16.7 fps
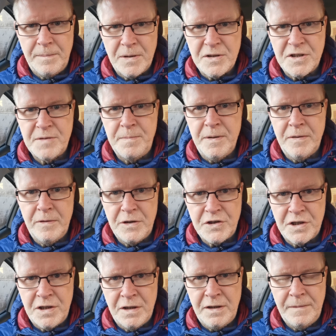but
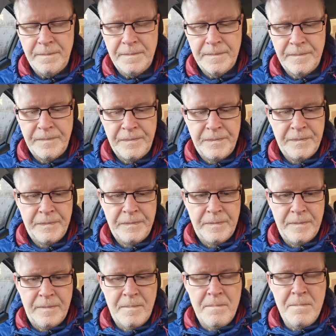spiritually,
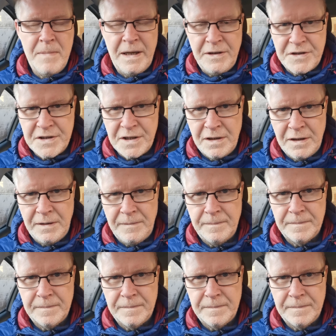mentally